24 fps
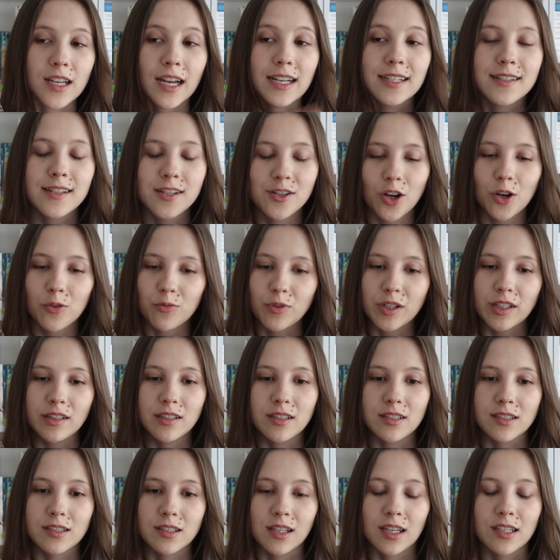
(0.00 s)
I did not read
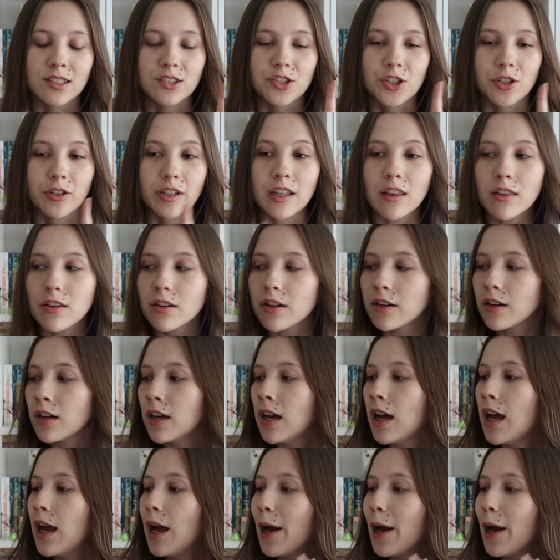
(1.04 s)
this last year either,